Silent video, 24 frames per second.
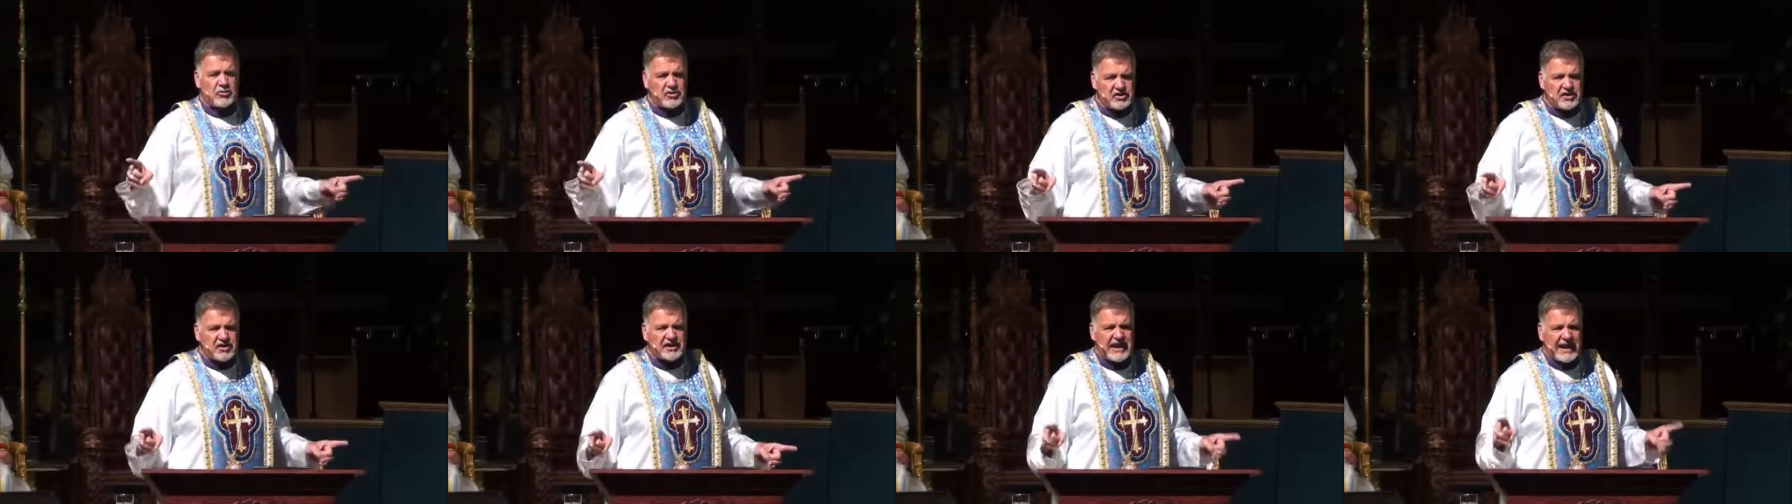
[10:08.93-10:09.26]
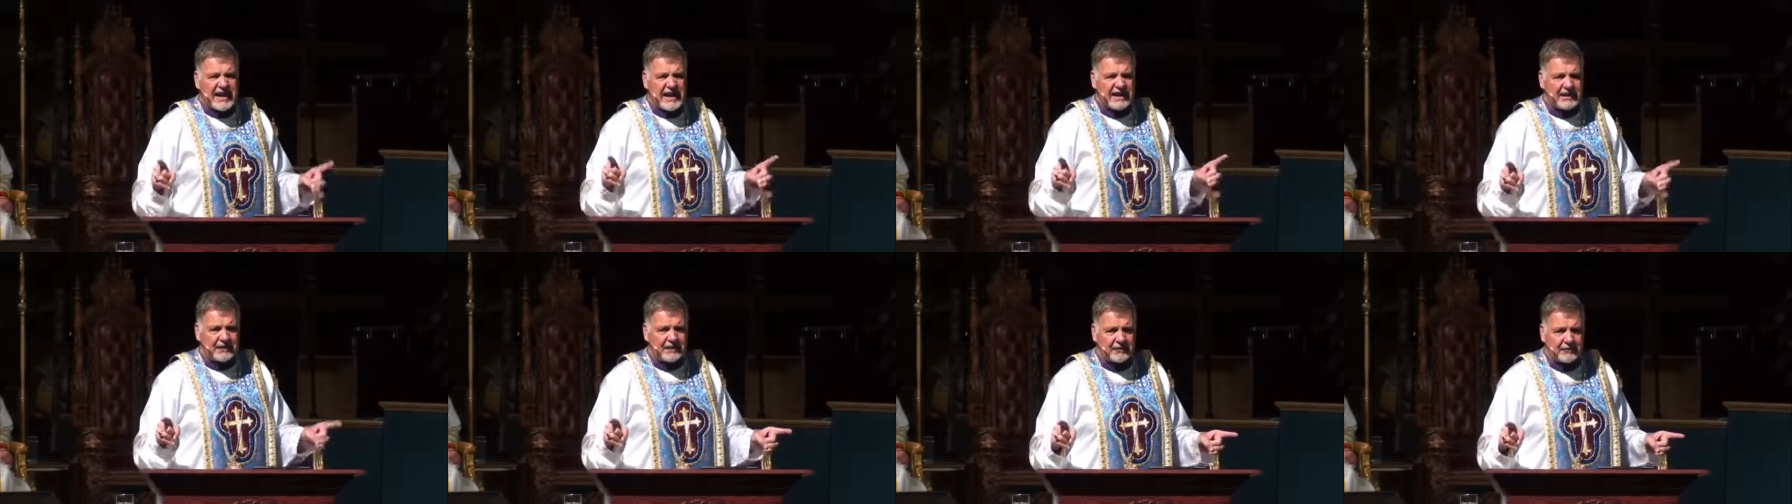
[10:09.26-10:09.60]

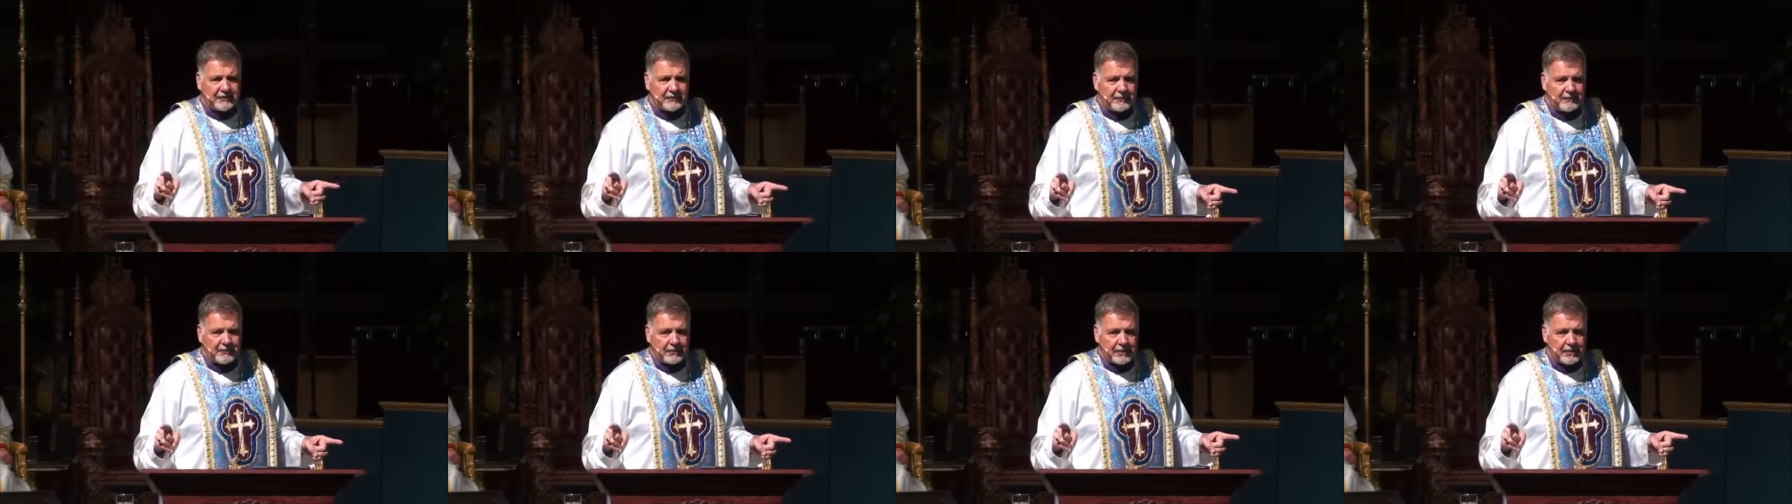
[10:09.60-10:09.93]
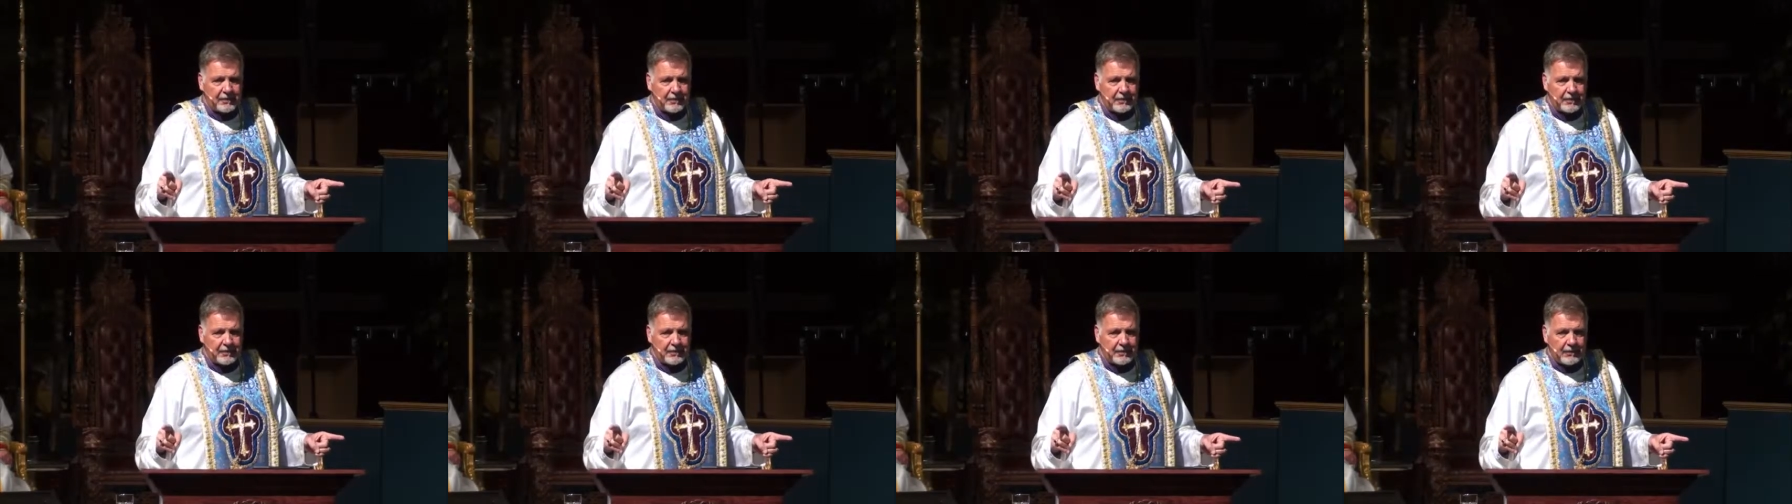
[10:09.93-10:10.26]
sin.
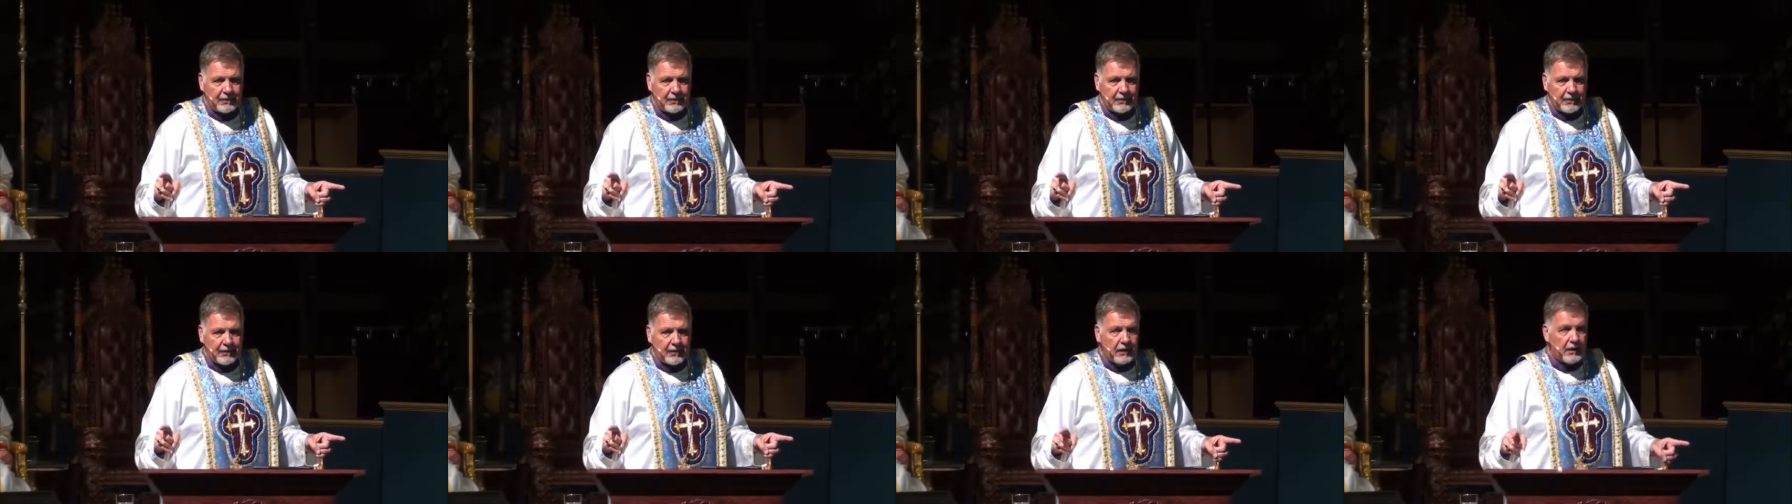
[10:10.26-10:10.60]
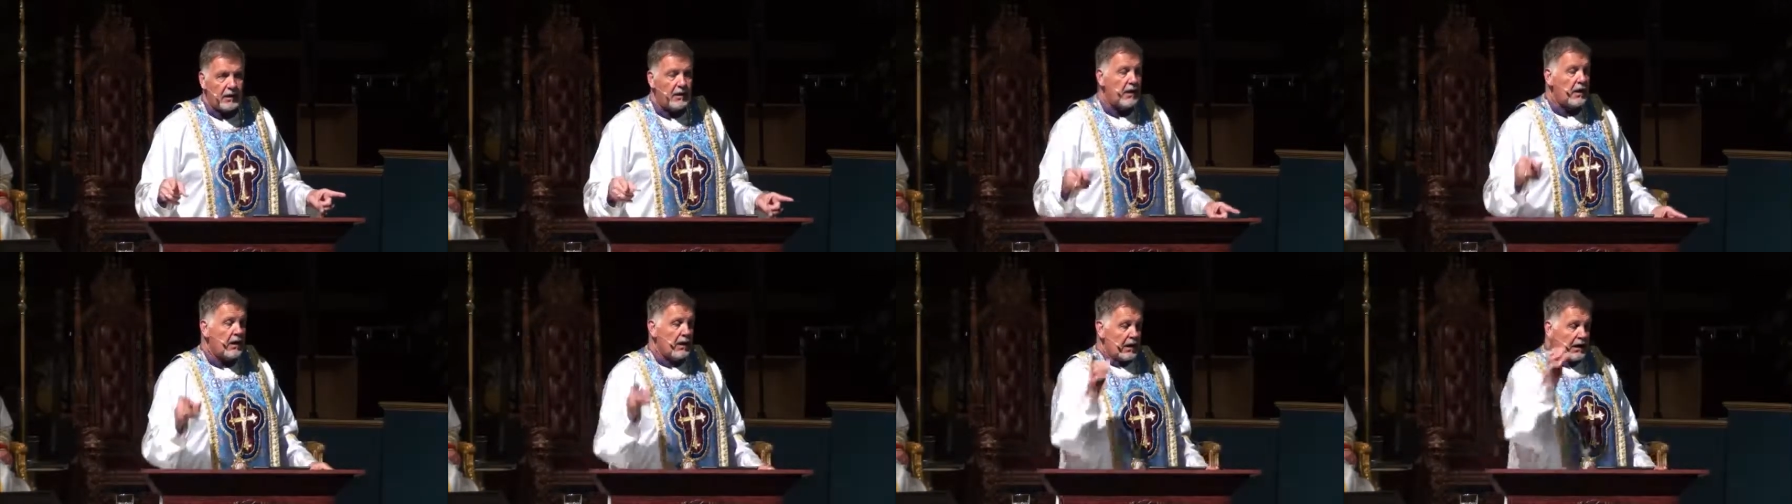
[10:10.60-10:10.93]

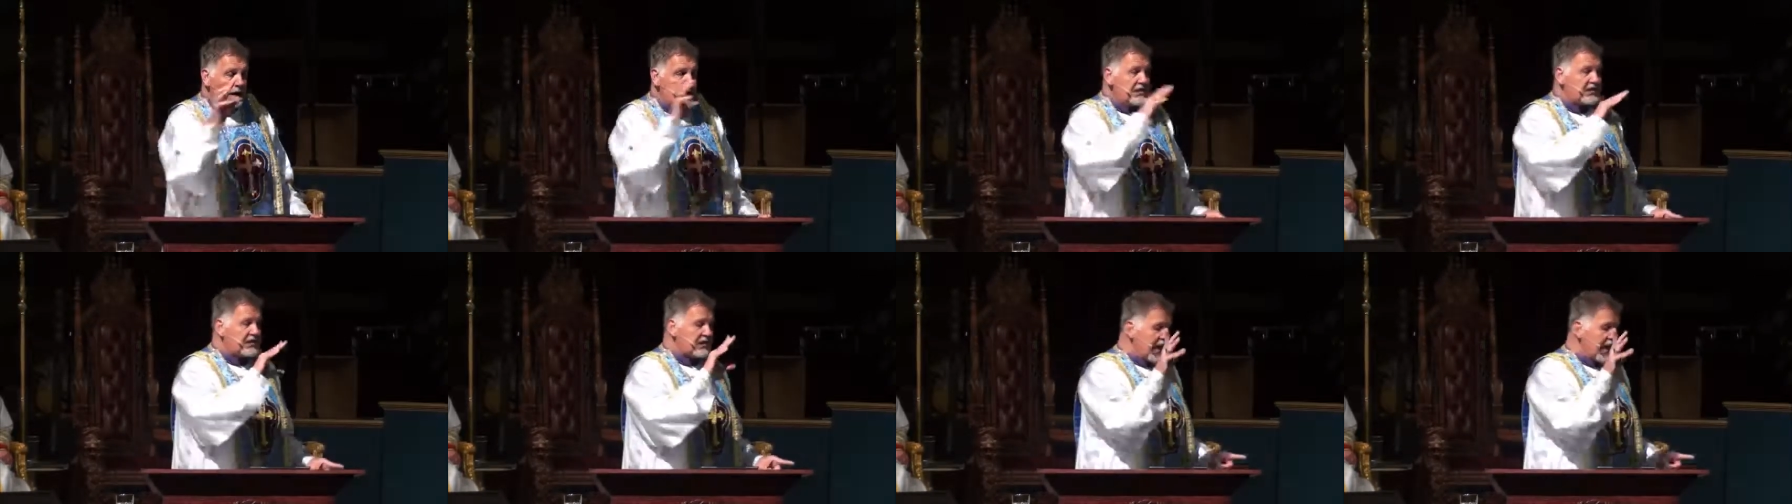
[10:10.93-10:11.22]
He's